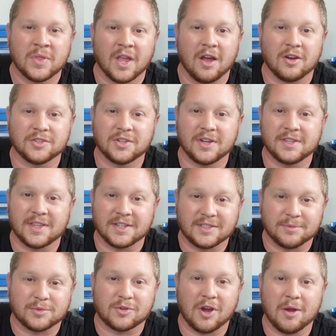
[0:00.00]
Also hit that
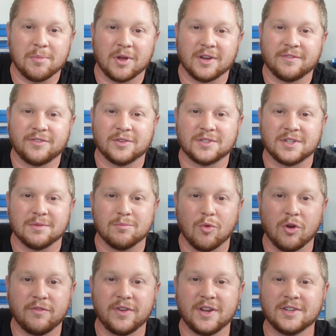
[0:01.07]
subscribe button if you want to see
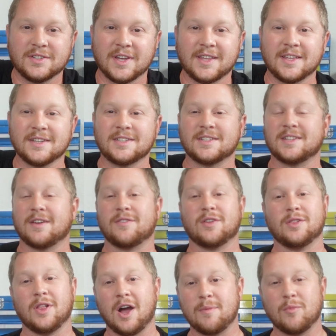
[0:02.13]
more videos like this, because I have a
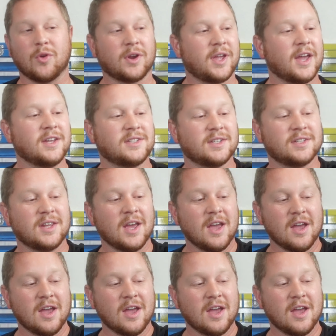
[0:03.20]
lot more cases